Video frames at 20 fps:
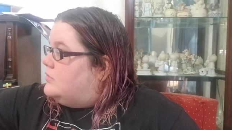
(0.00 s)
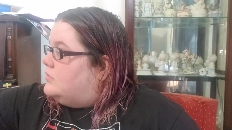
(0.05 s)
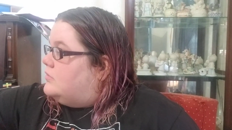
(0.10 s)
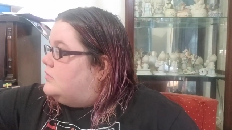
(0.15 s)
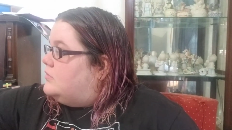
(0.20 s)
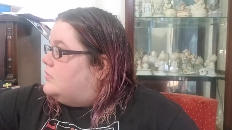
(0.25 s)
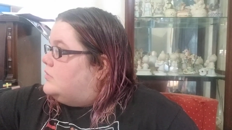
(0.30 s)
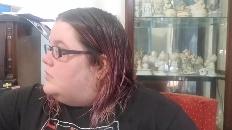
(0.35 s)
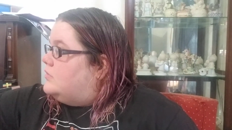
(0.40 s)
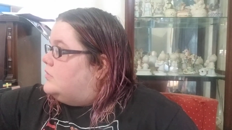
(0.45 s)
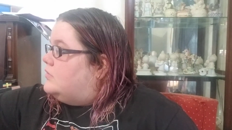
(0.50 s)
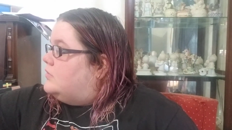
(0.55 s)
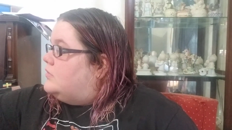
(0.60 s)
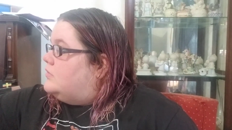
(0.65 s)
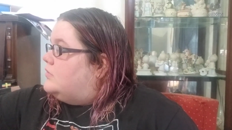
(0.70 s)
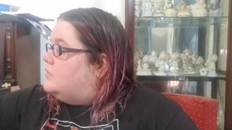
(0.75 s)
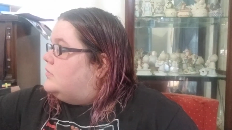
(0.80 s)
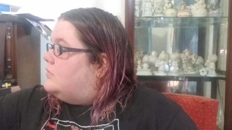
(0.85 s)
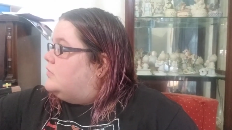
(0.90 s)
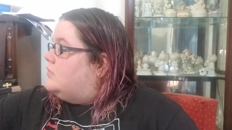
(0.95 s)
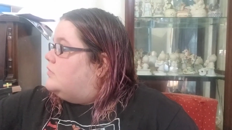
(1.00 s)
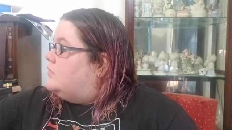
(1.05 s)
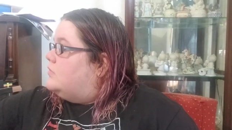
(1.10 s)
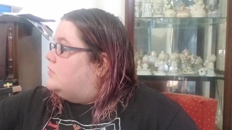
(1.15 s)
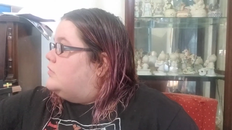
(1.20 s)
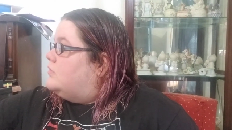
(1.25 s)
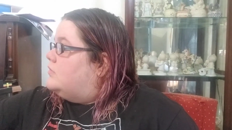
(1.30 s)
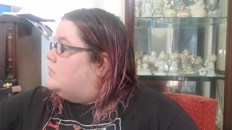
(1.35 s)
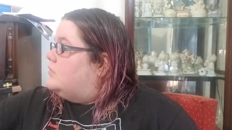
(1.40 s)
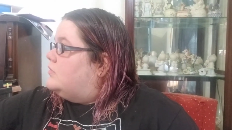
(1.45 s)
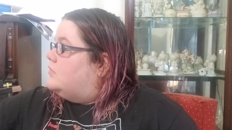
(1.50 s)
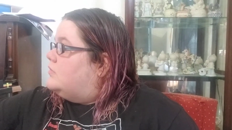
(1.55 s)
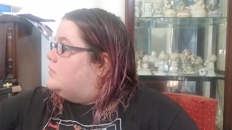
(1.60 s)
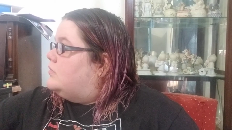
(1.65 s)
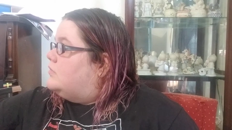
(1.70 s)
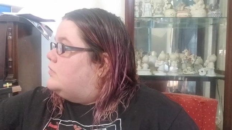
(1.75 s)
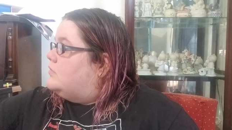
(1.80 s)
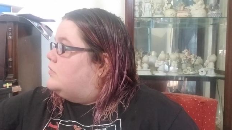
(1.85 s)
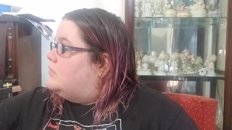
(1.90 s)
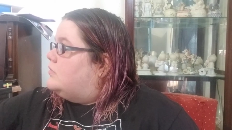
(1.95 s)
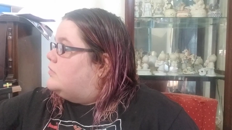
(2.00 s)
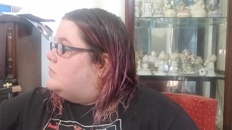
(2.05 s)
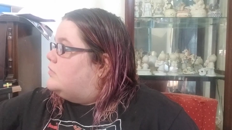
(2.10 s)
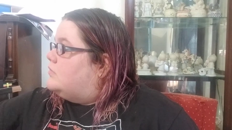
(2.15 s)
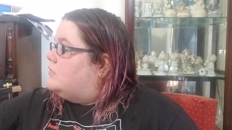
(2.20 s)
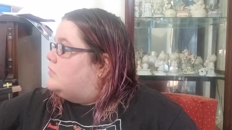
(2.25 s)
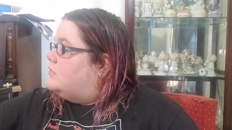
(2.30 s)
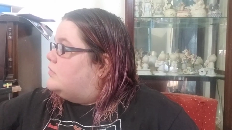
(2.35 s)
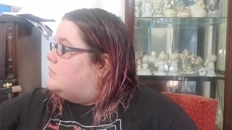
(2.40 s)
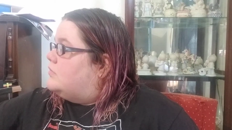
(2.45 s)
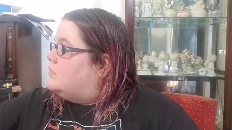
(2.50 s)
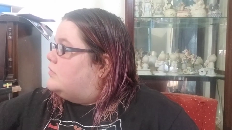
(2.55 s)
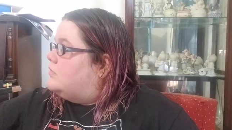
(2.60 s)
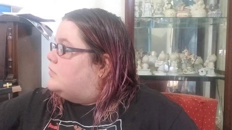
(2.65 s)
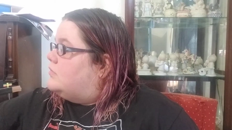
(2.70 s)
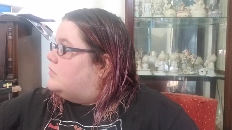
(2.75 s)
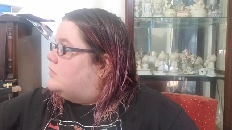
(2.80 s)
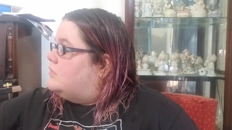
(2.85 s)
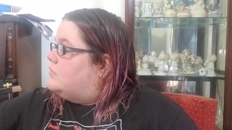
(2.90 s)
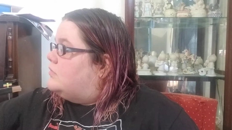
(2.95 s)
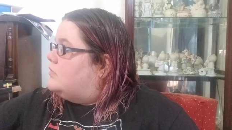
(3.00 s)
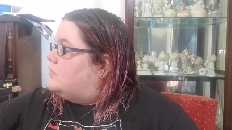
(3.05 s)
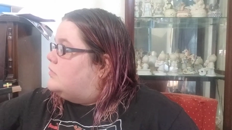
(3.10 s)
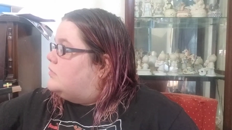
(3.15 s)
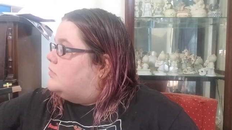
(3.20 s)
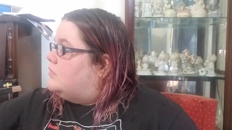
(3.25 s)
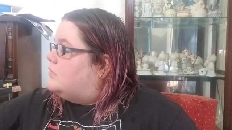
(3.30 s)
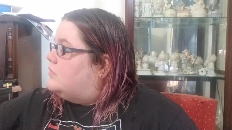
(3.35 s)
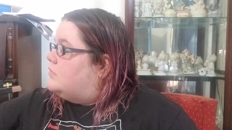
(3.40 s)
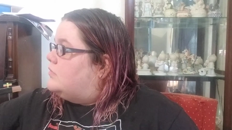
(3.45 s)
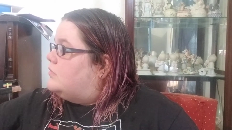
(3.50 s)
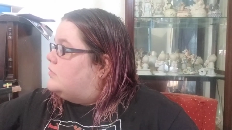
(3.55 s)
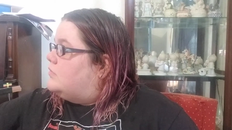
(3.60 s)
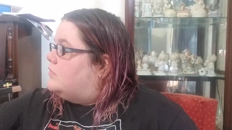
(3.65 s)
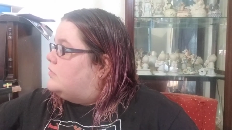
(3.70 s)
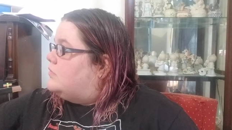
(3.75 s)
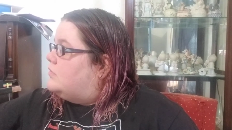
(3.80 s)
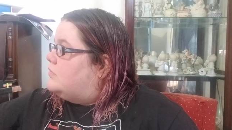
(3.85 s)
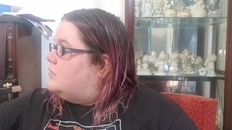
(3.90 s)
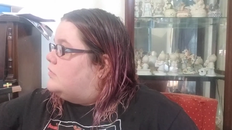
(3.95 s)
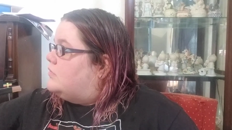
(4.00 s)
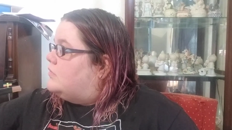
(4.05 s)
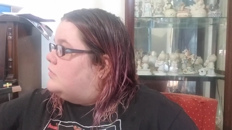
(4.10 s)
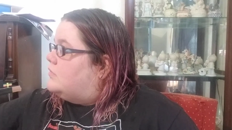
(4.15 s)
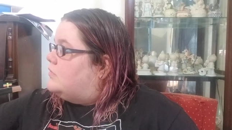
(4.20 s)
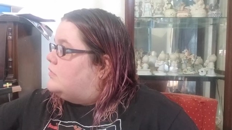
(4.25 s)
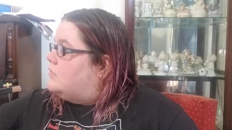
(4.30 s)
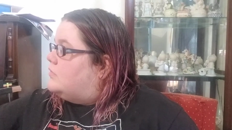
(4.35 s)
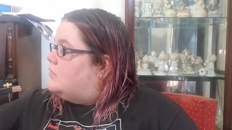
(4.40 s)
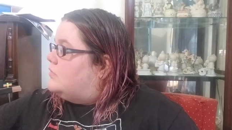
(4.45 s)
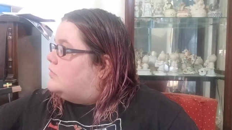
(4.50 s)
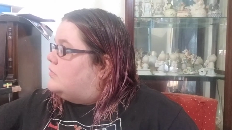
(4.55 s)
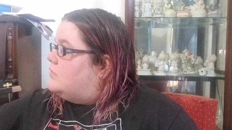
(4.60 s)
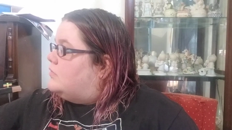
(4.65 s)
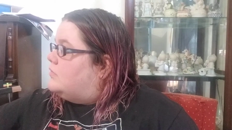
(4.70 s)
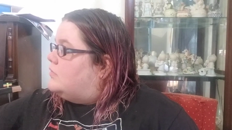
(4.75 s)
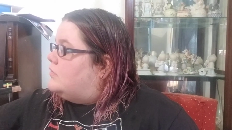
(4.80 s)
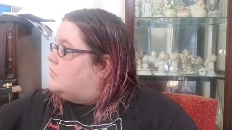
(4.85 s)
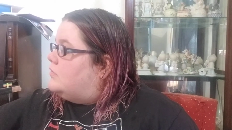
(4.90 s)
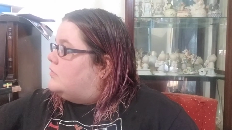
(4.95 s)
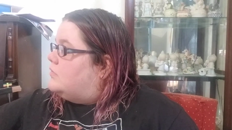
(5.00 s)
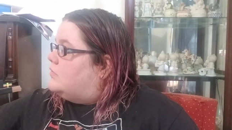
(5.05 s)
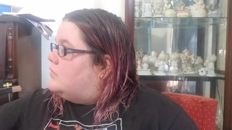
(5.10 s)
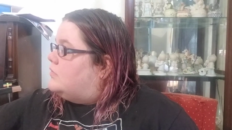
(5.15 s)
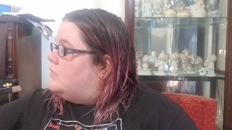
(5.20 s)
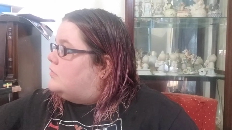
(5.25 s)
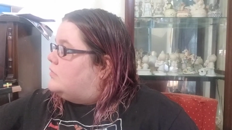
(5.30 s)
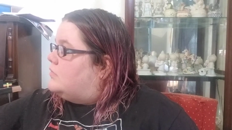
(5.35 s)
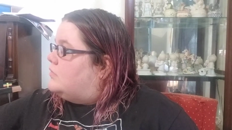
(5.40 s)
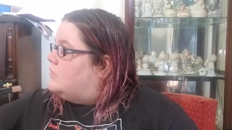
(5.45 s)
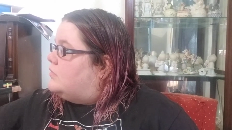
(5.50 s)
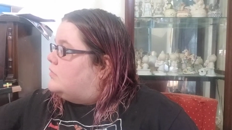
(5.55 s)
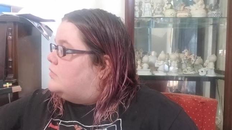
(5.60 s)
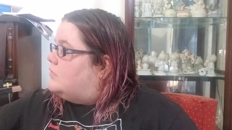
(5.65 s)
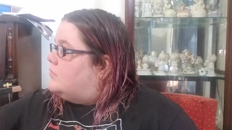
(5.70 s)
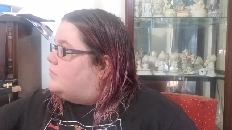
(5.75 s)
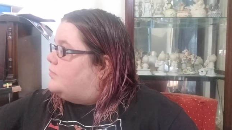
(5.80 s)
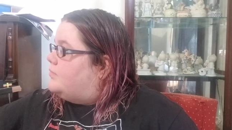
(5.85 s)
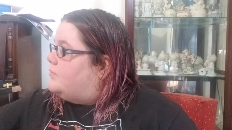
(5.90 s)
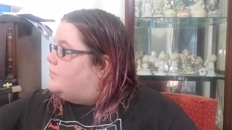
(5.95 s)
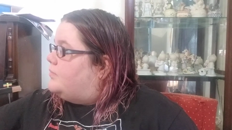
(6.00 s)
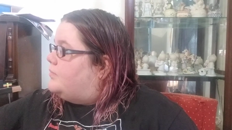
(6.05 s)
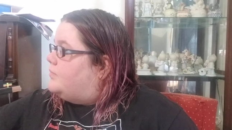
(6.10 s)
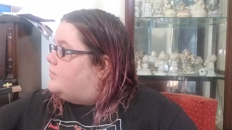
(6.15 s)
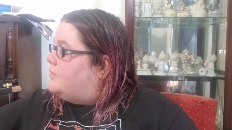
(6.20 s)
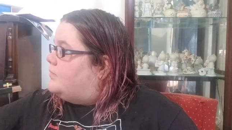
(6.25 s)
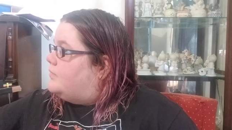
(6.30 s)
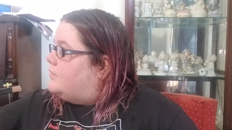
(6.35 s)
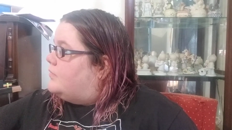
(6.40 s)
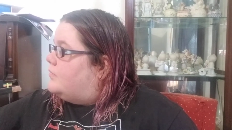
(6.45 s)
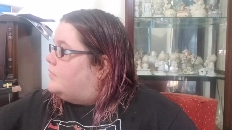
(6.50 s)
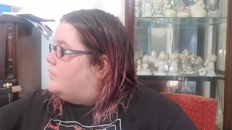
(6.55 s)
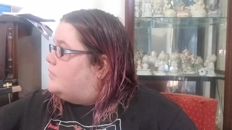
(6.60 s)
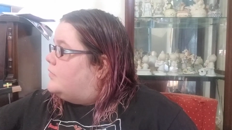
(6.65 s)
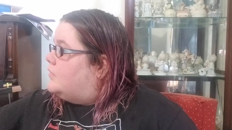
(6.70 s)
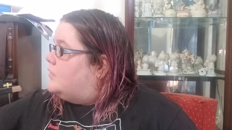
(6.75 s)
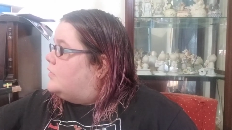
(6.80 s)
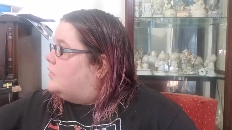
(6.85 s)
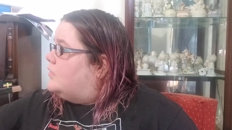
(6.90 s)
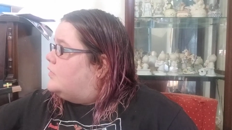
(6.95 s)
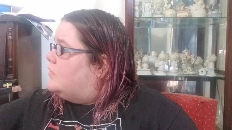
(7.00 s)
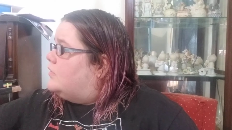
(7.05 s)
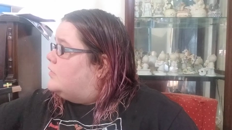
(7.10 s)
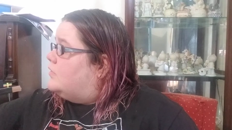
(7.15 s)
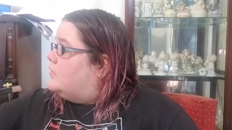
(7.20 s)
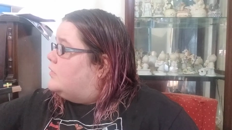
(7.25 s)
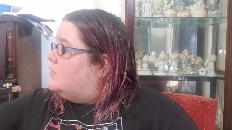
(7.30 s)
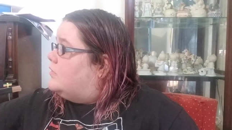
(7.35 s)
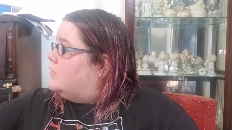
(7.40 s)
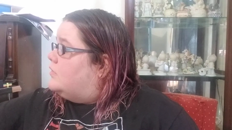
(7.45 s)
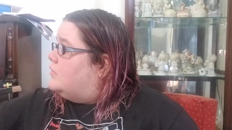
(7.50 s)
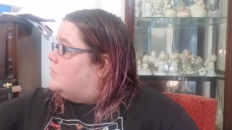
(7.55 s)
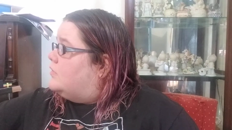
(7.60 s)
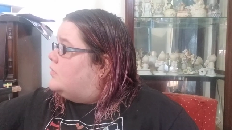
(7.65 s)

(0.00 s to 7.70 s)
[no speech]